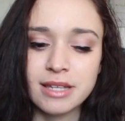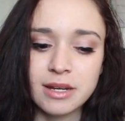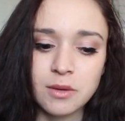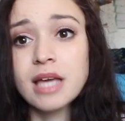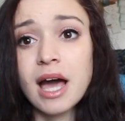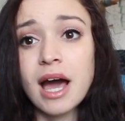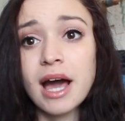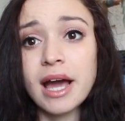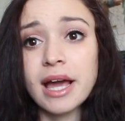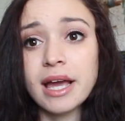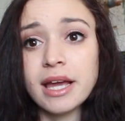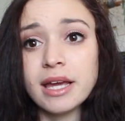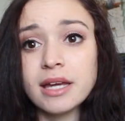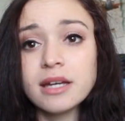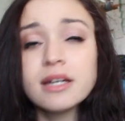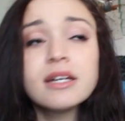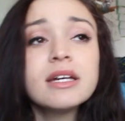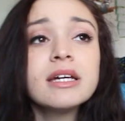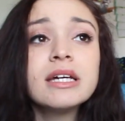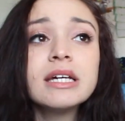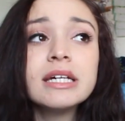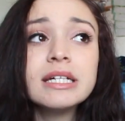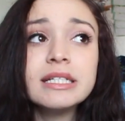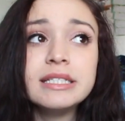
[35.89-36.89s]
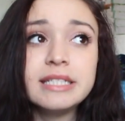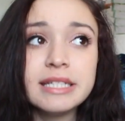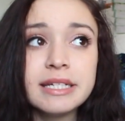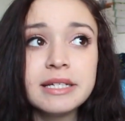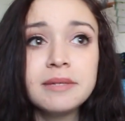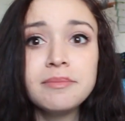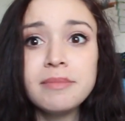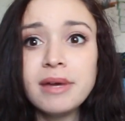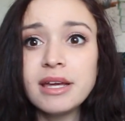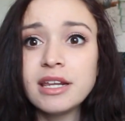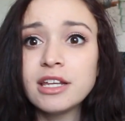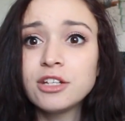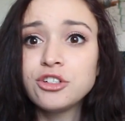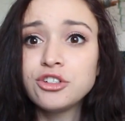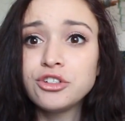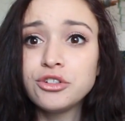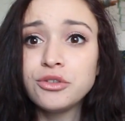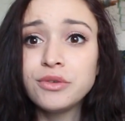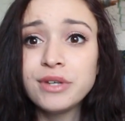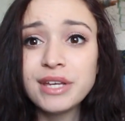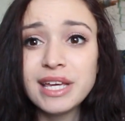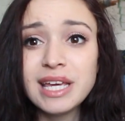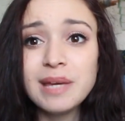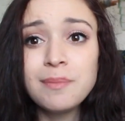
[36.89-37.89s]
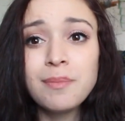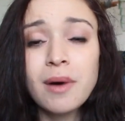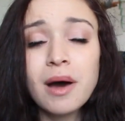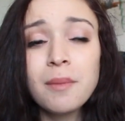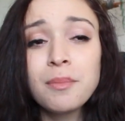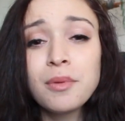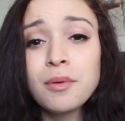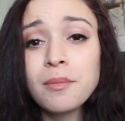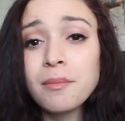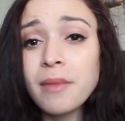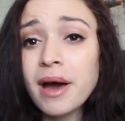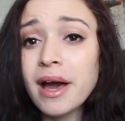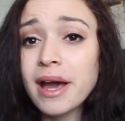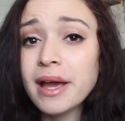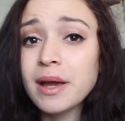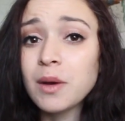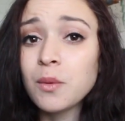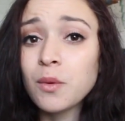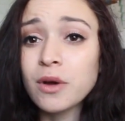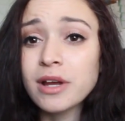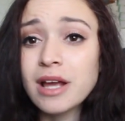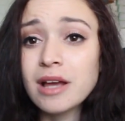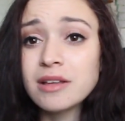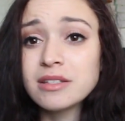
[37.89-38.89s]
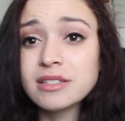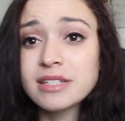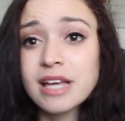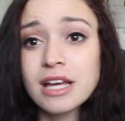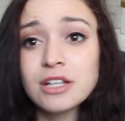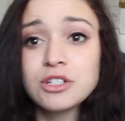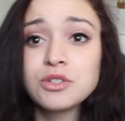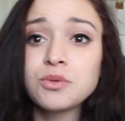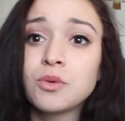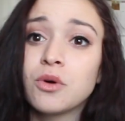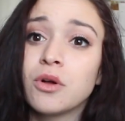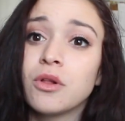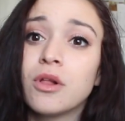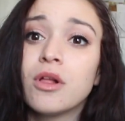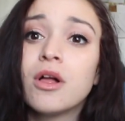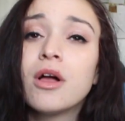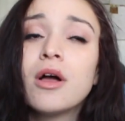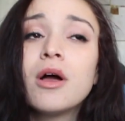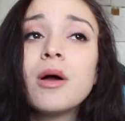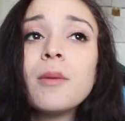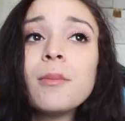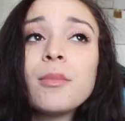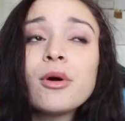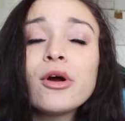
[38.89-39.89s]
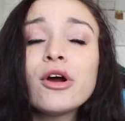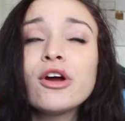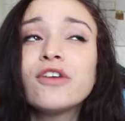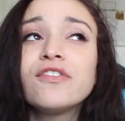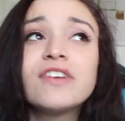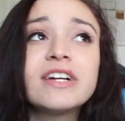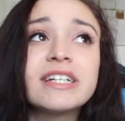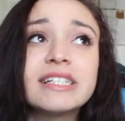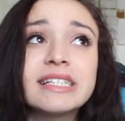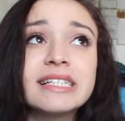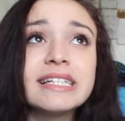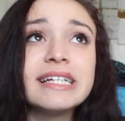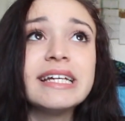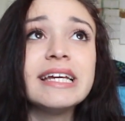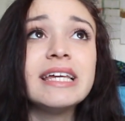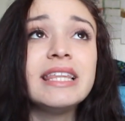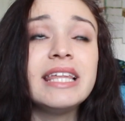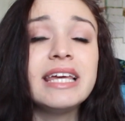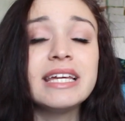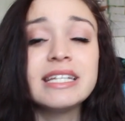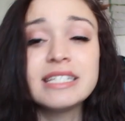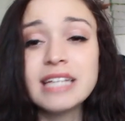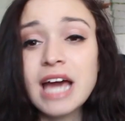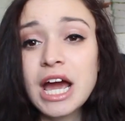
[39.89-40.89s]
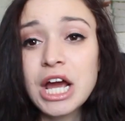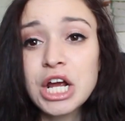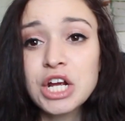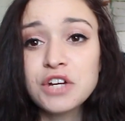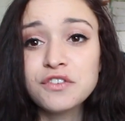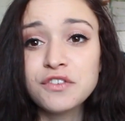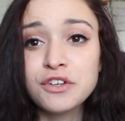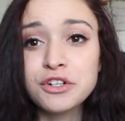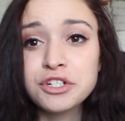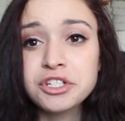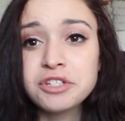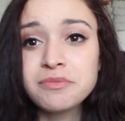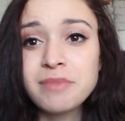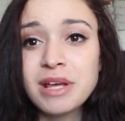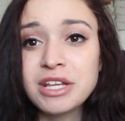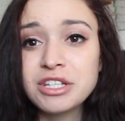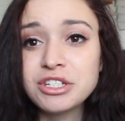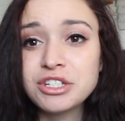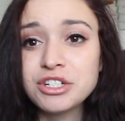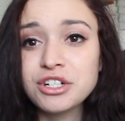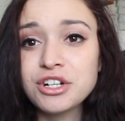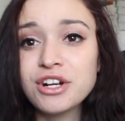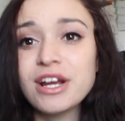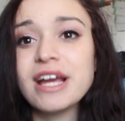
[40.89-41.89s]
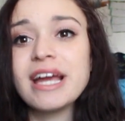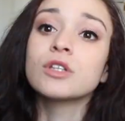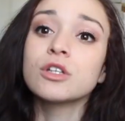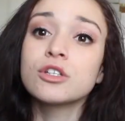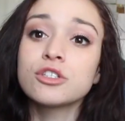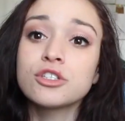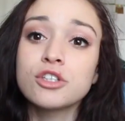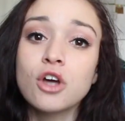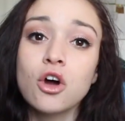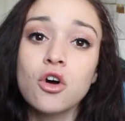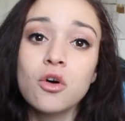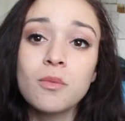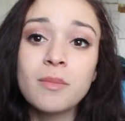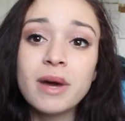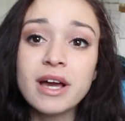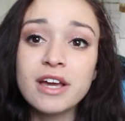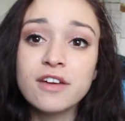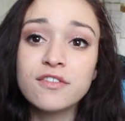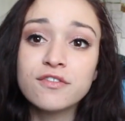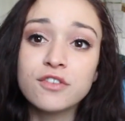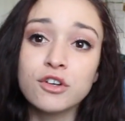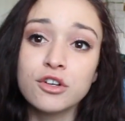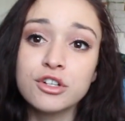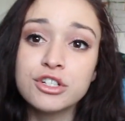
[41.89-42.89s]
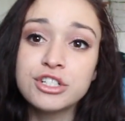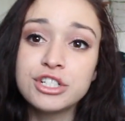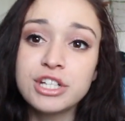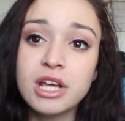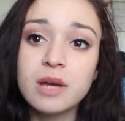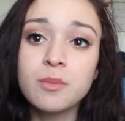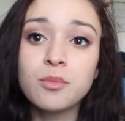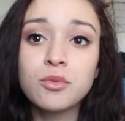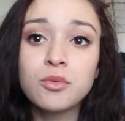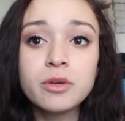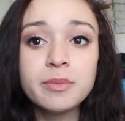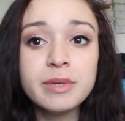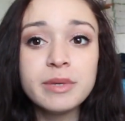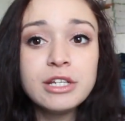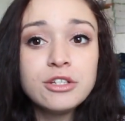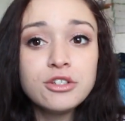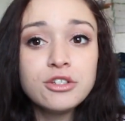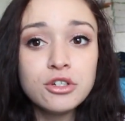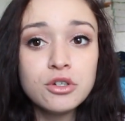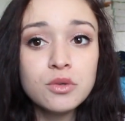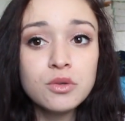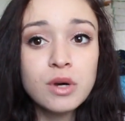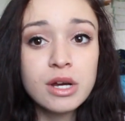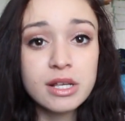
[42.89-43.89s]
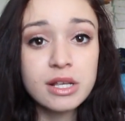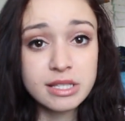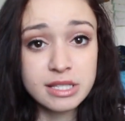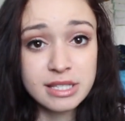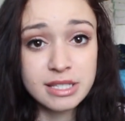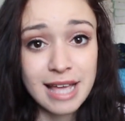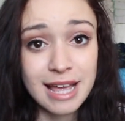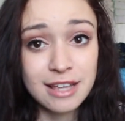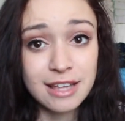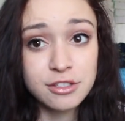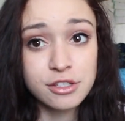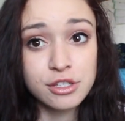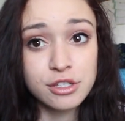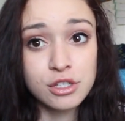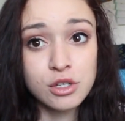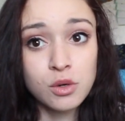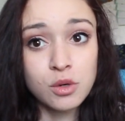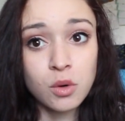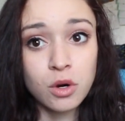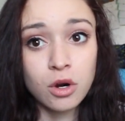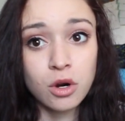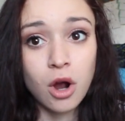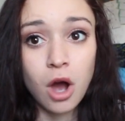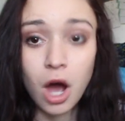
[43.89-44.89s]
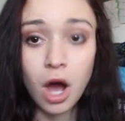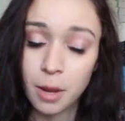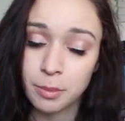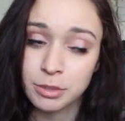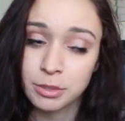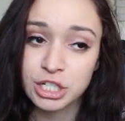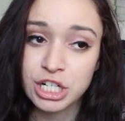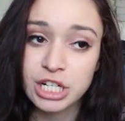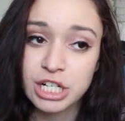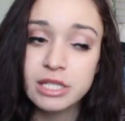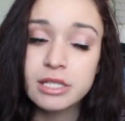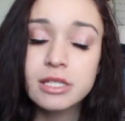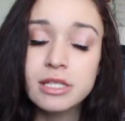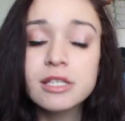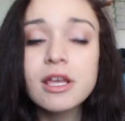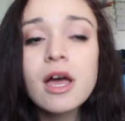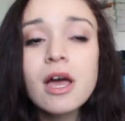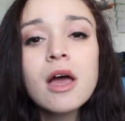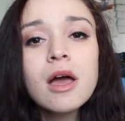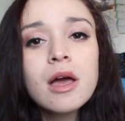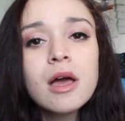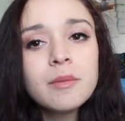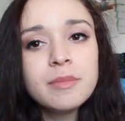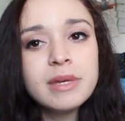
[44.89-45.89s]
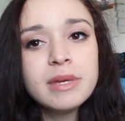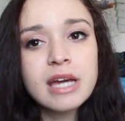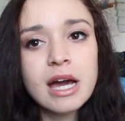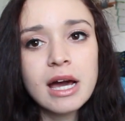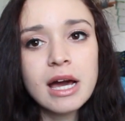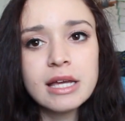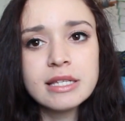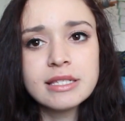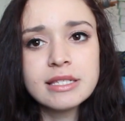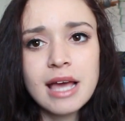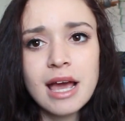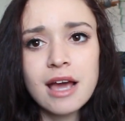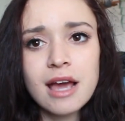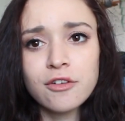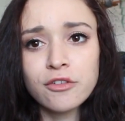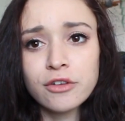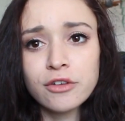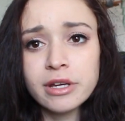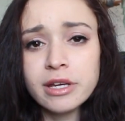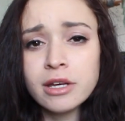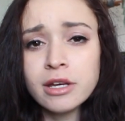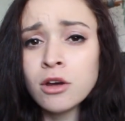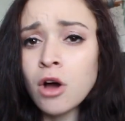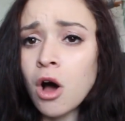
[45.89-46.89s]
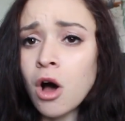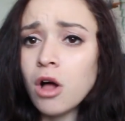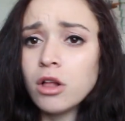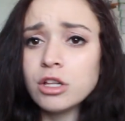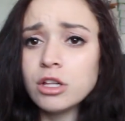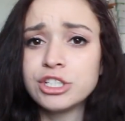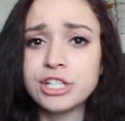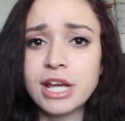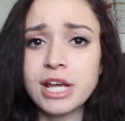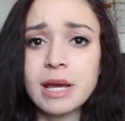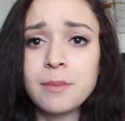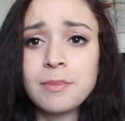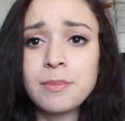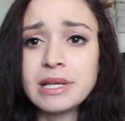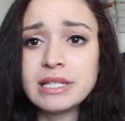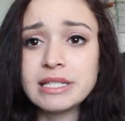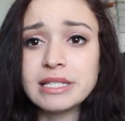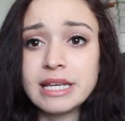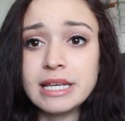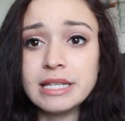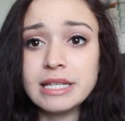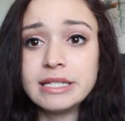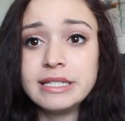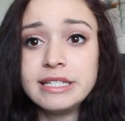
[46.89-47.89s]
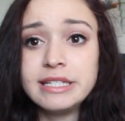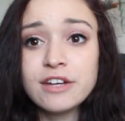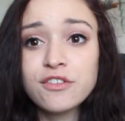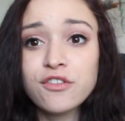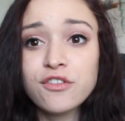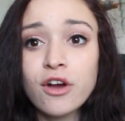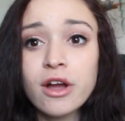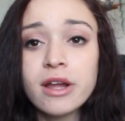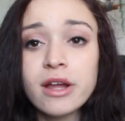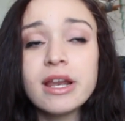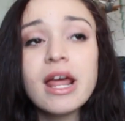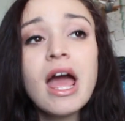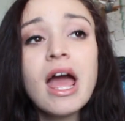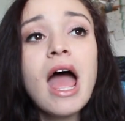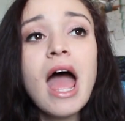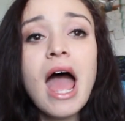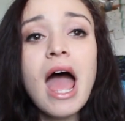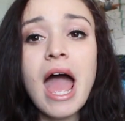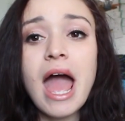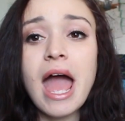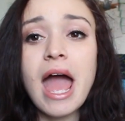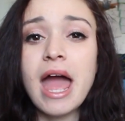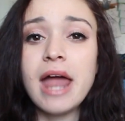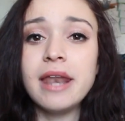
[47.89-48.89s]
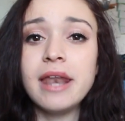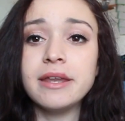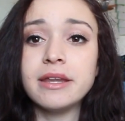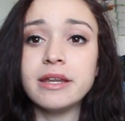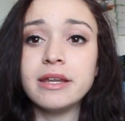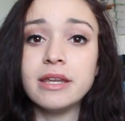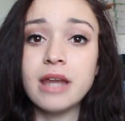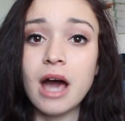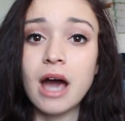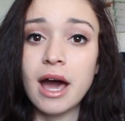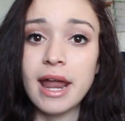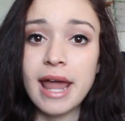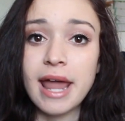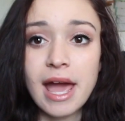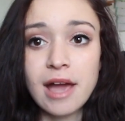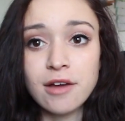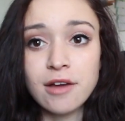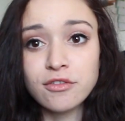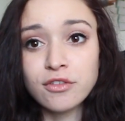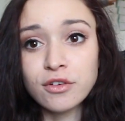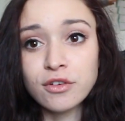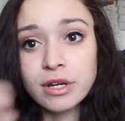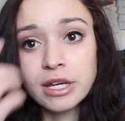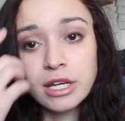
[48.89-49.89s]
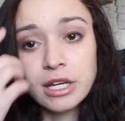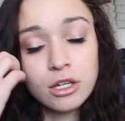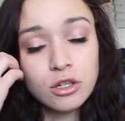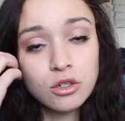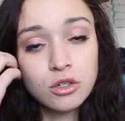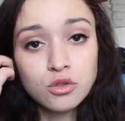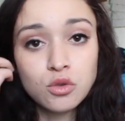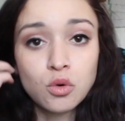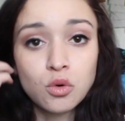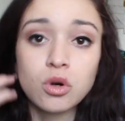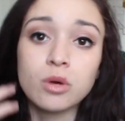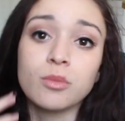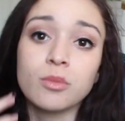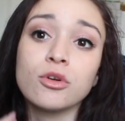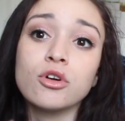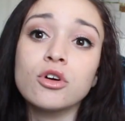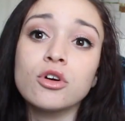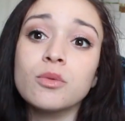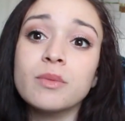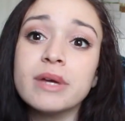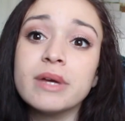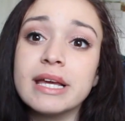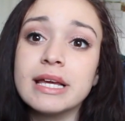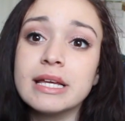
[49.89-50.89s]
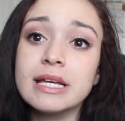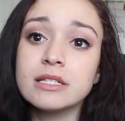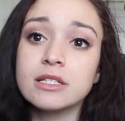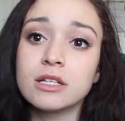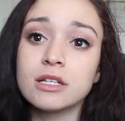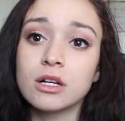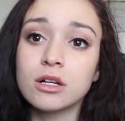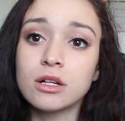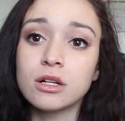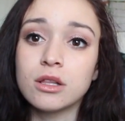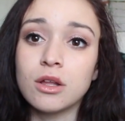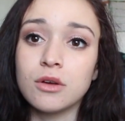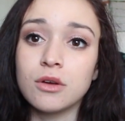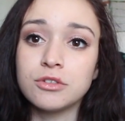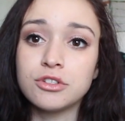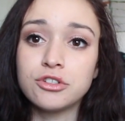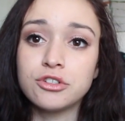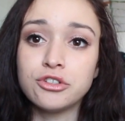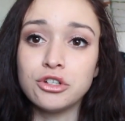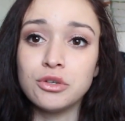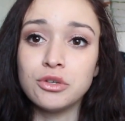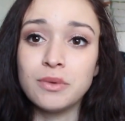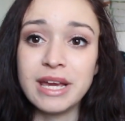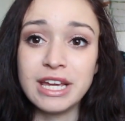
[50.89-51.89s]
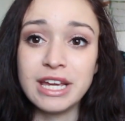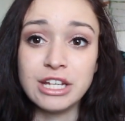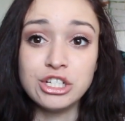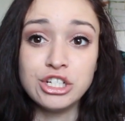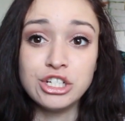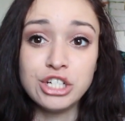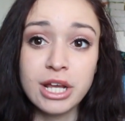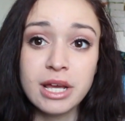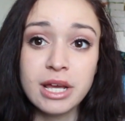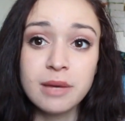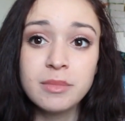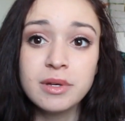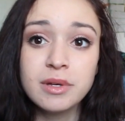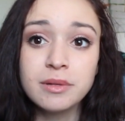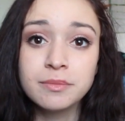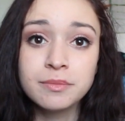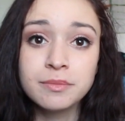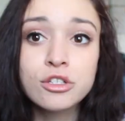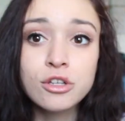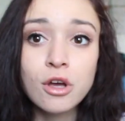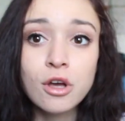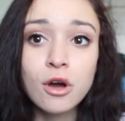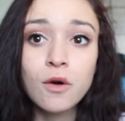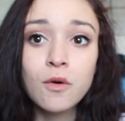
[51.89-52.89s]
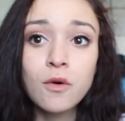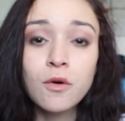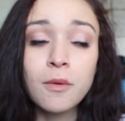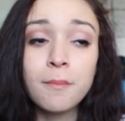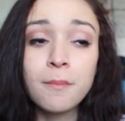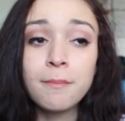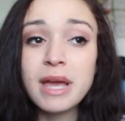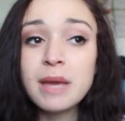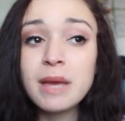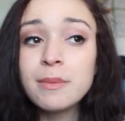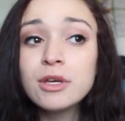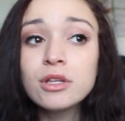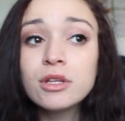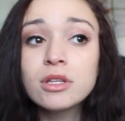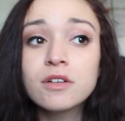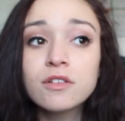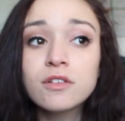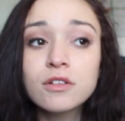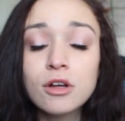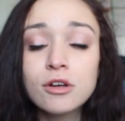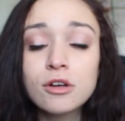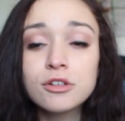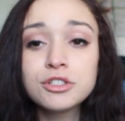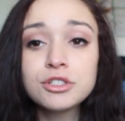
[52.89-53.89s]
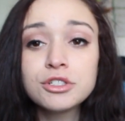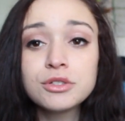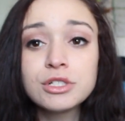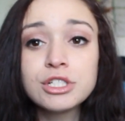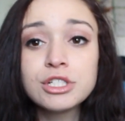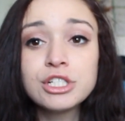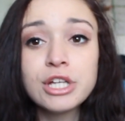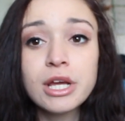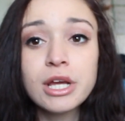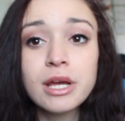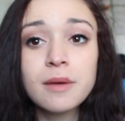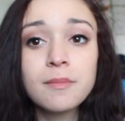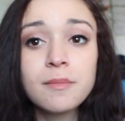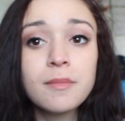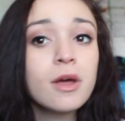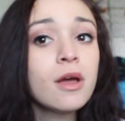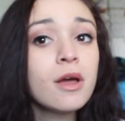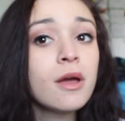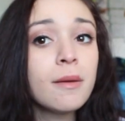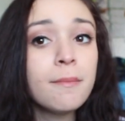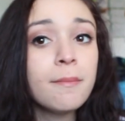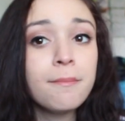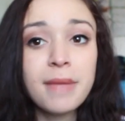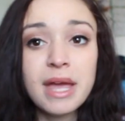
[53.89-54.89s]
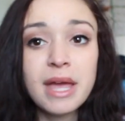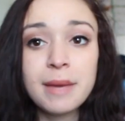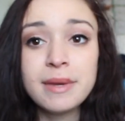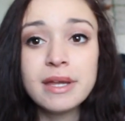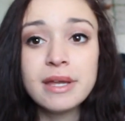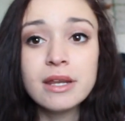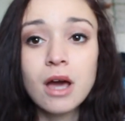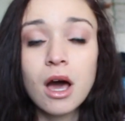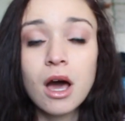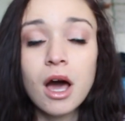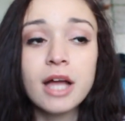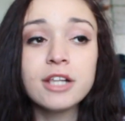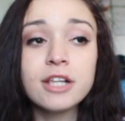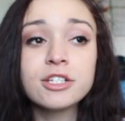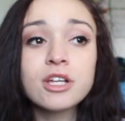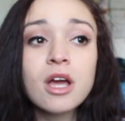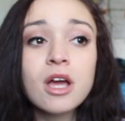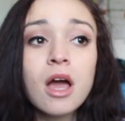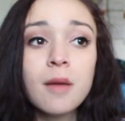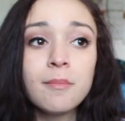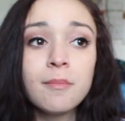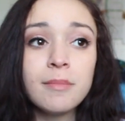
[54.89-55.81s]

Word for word: And I did manage to keep up my workout schedule perfectly the entire first semester. So my first tip would be to assess your options because every college campus is different and not every dorm room is close to a gym. So maybe you live close to a gym, maybe not.